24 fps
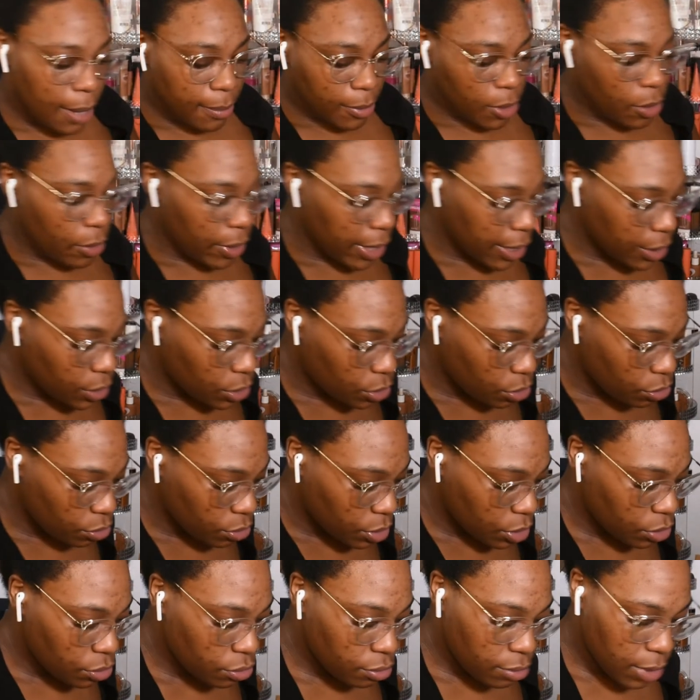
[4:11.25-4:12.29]
I'm going to
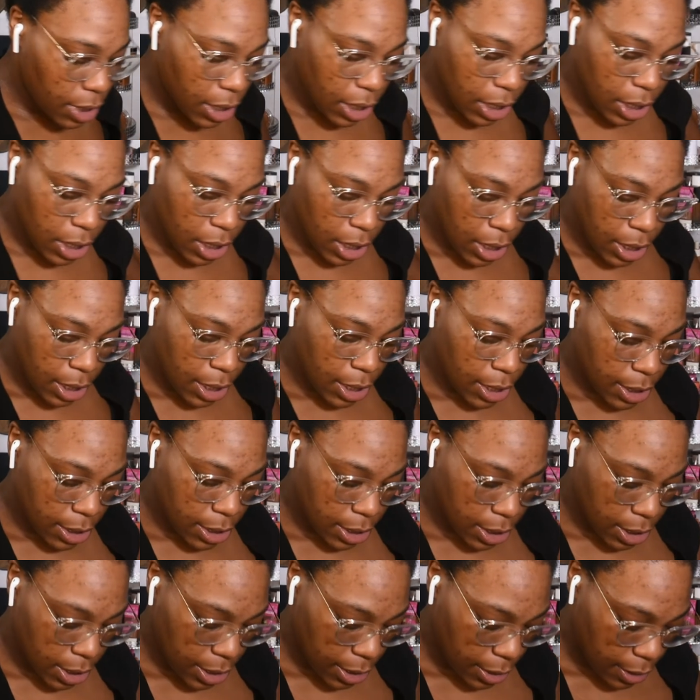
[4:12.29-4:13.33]
do
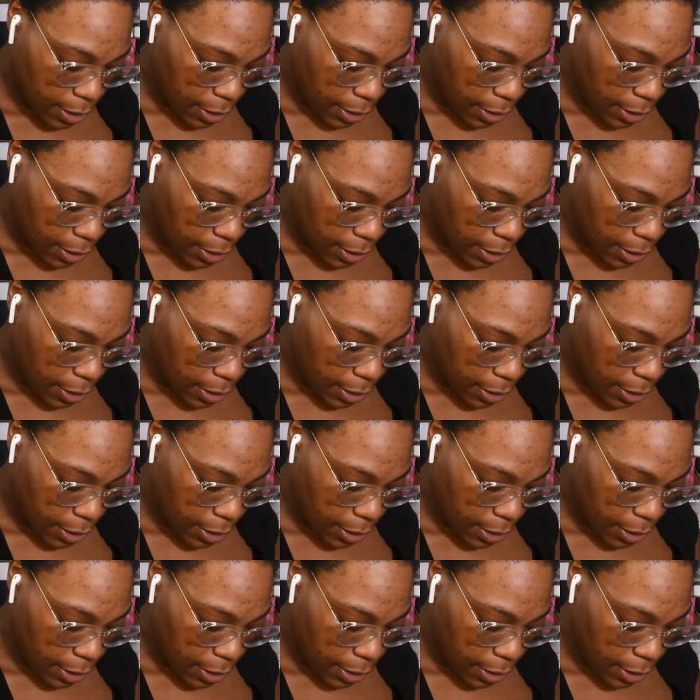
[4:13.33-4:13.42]
is